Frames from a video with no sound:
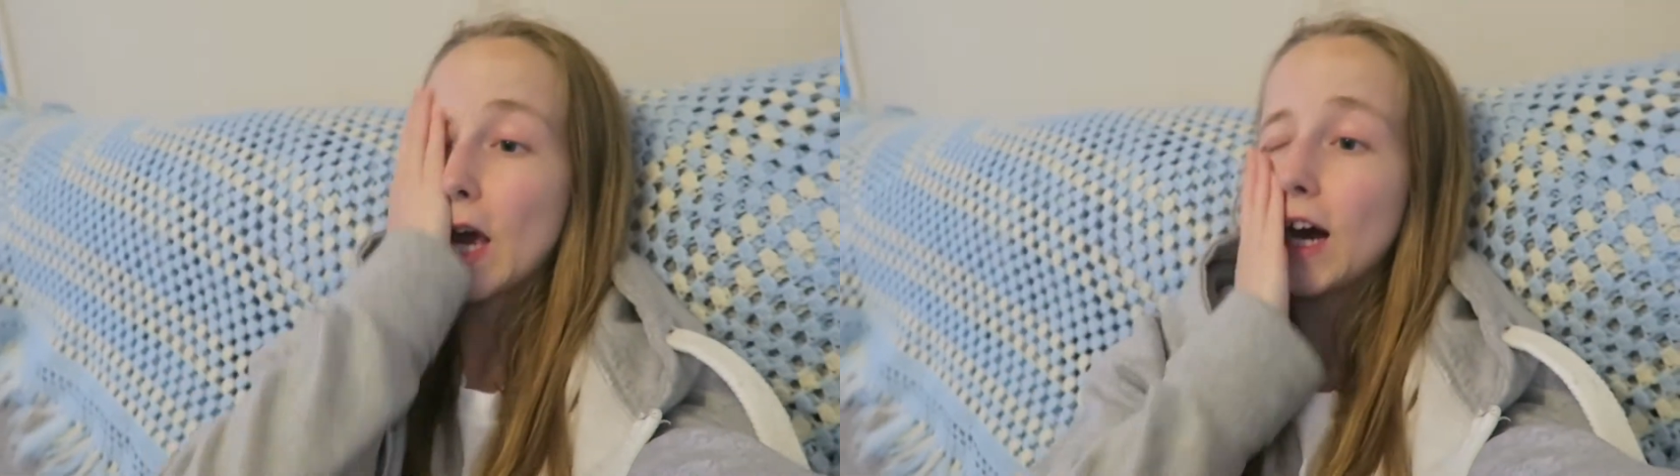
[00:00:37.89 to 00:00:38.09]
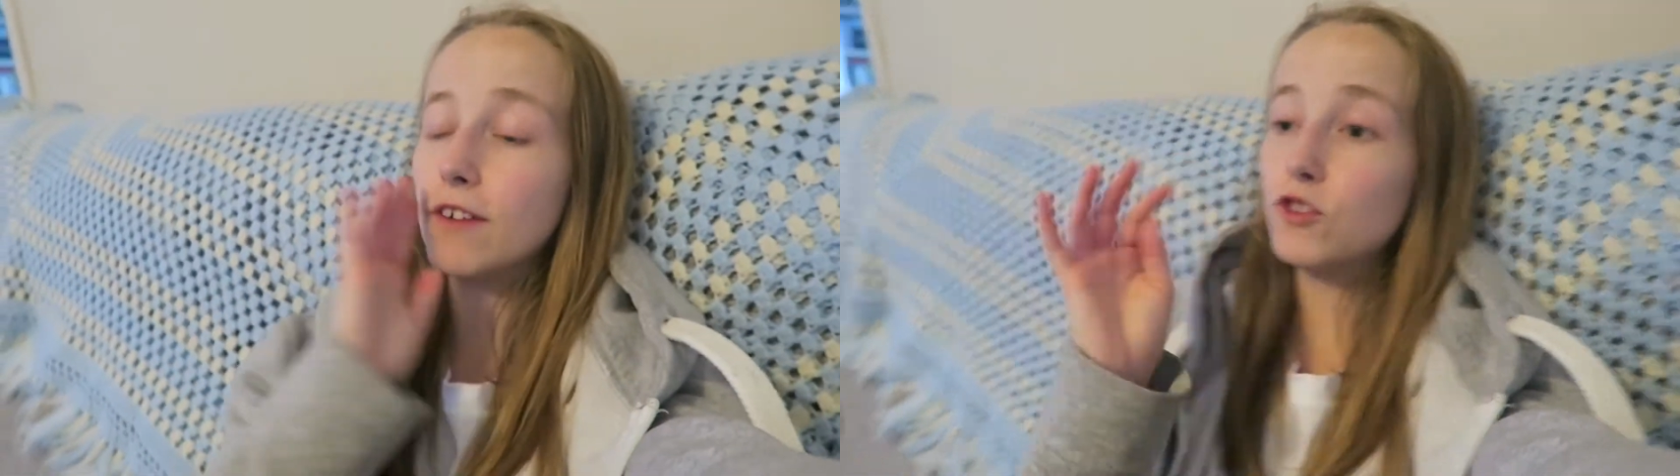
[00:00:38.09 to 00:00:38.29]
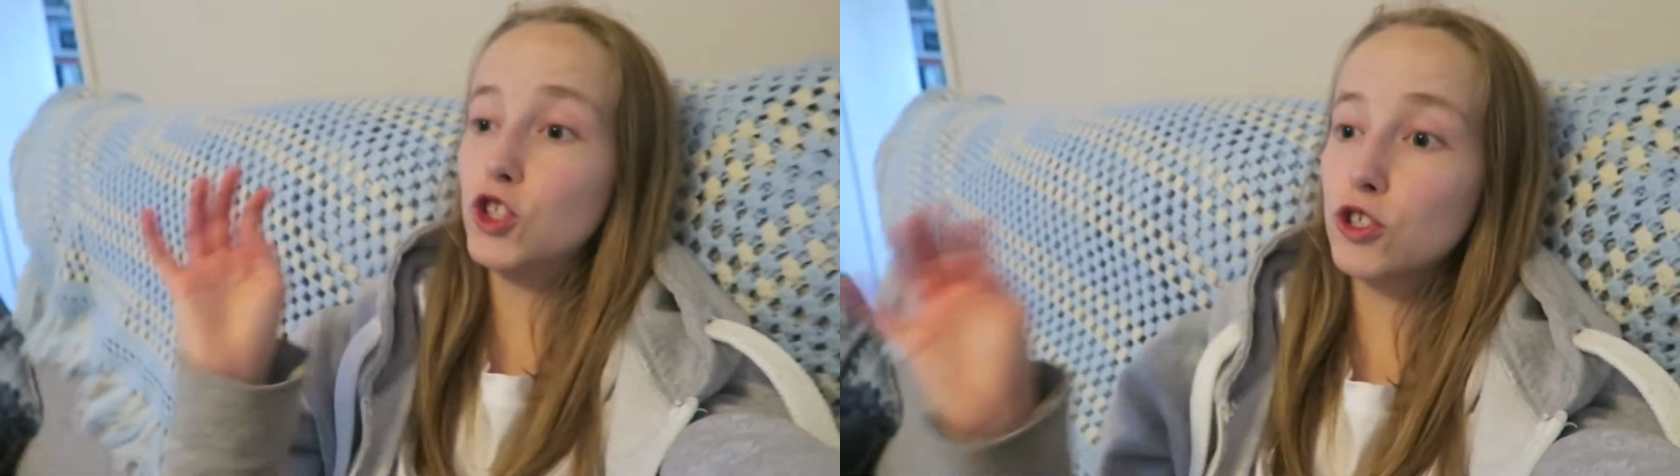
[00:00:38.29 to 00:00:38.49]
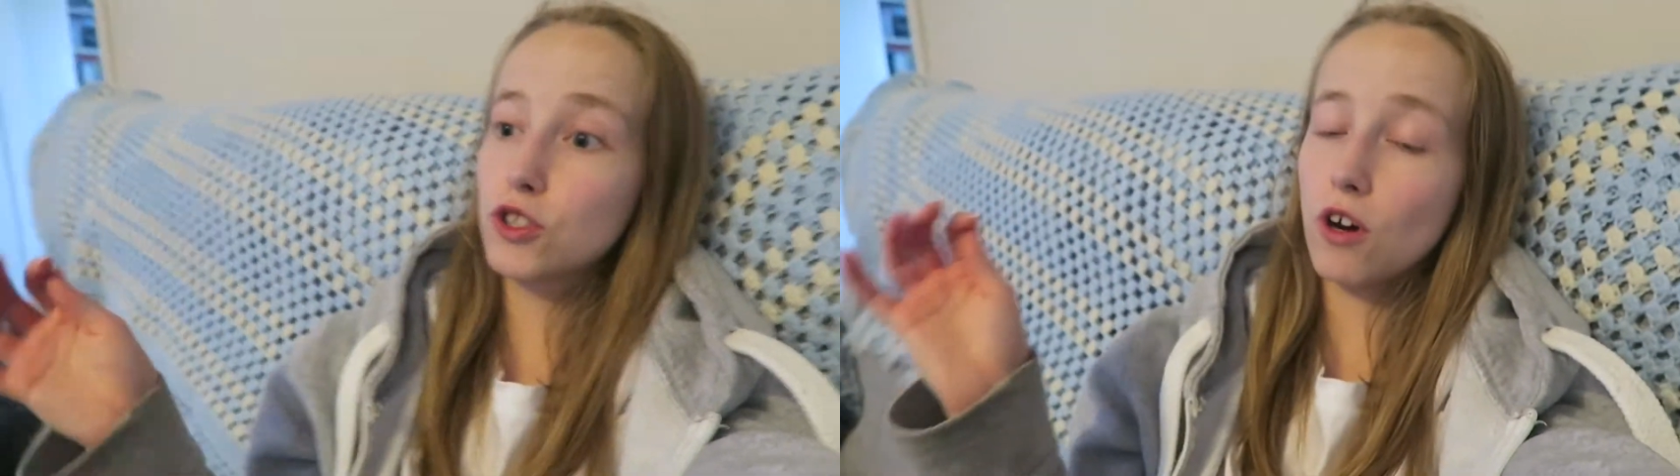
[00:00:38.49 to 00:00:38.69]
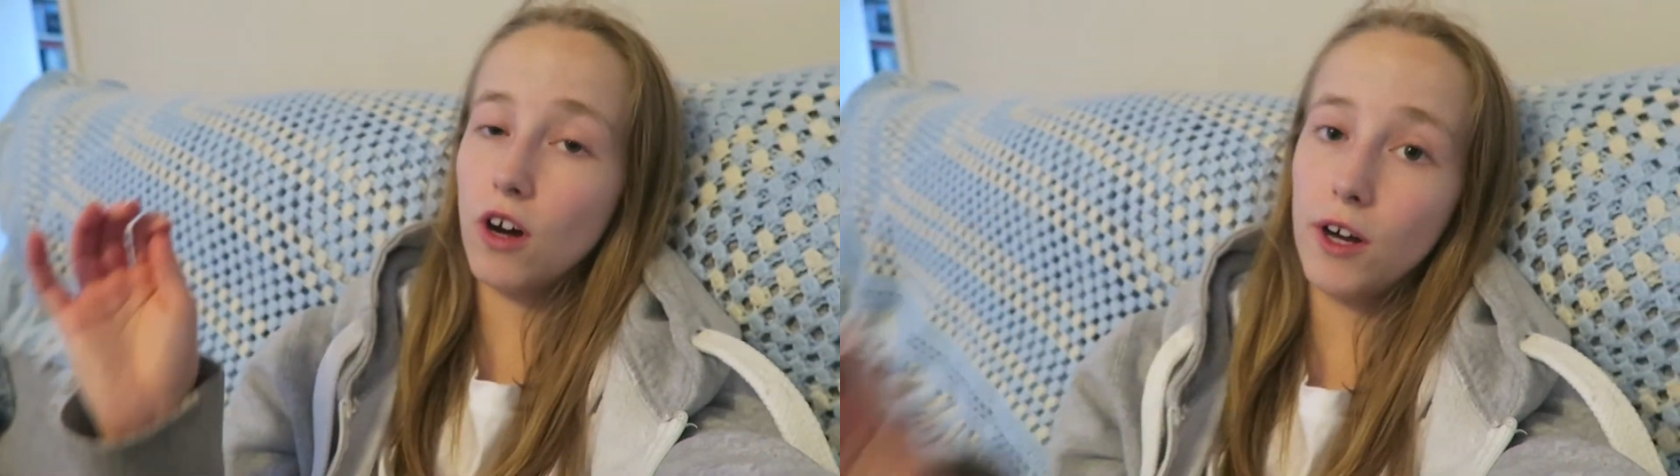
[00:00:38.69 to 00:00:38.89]
I've
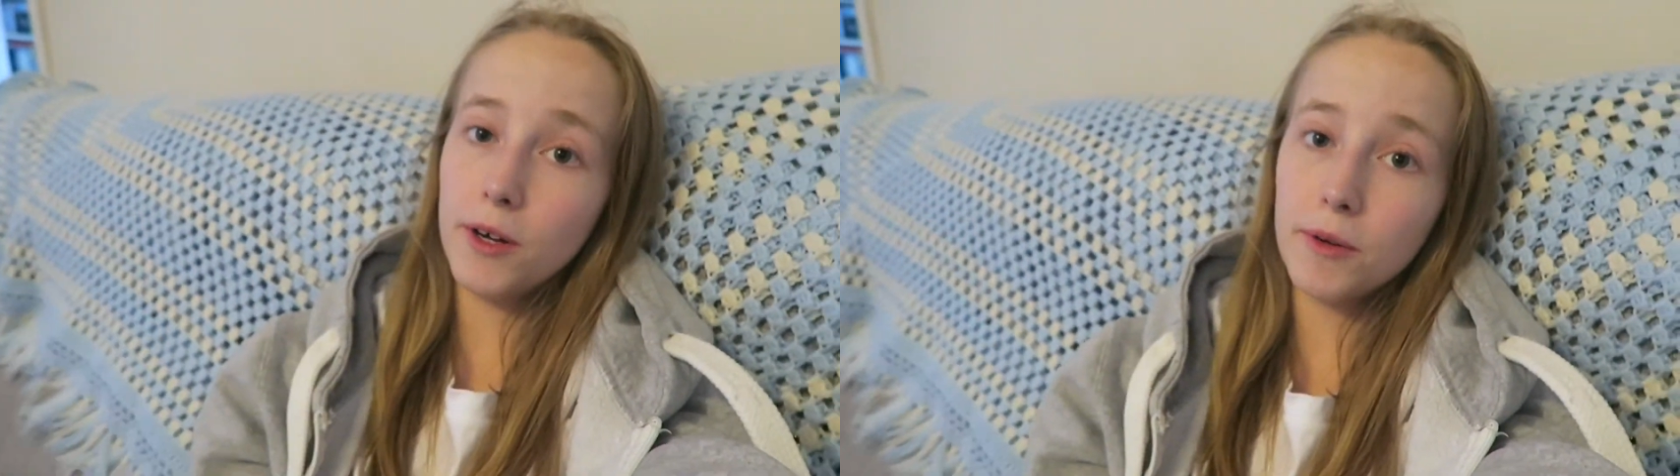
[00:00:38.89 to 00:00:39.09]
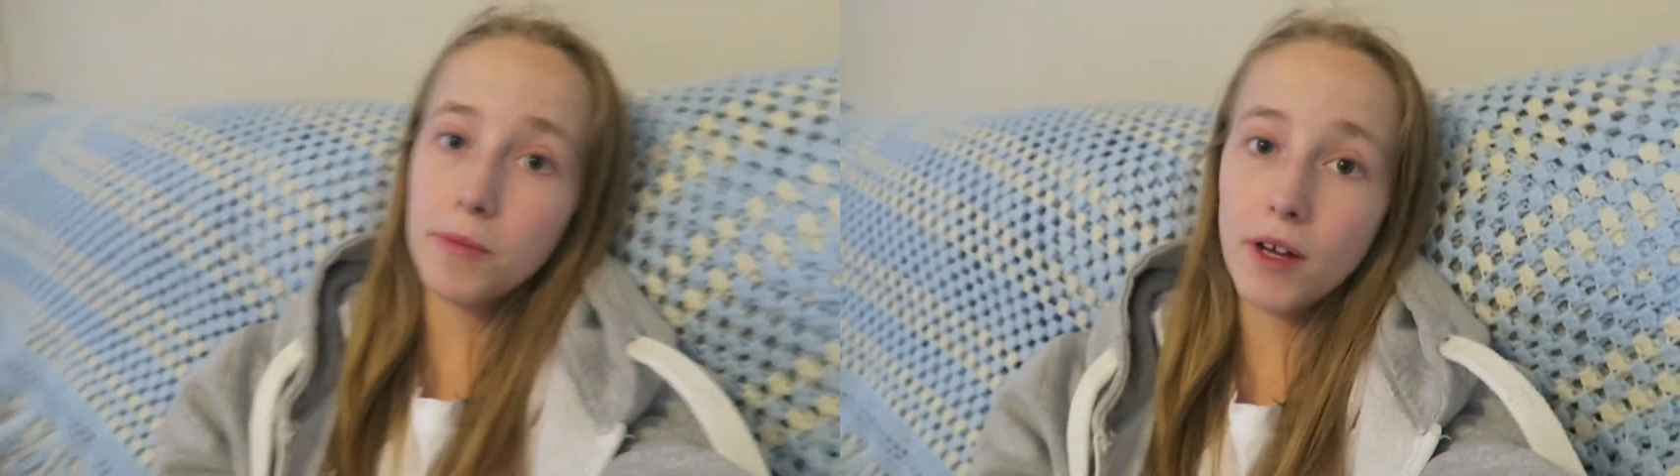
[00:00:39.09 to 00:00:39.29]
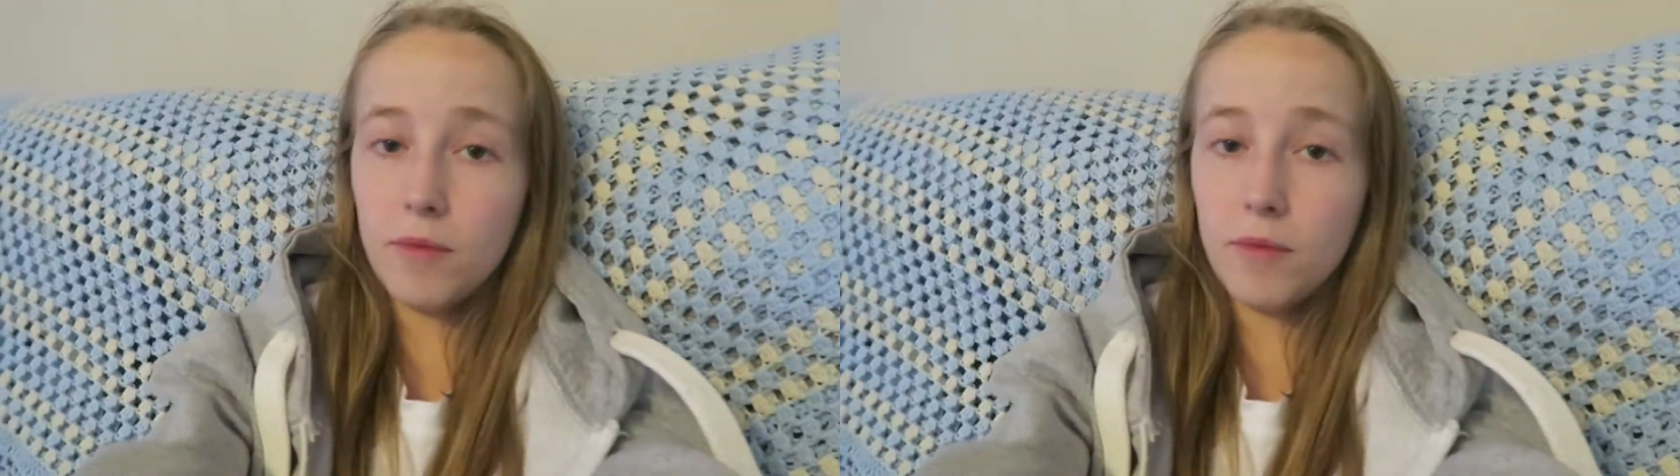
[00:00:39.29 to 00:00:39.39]
just got home.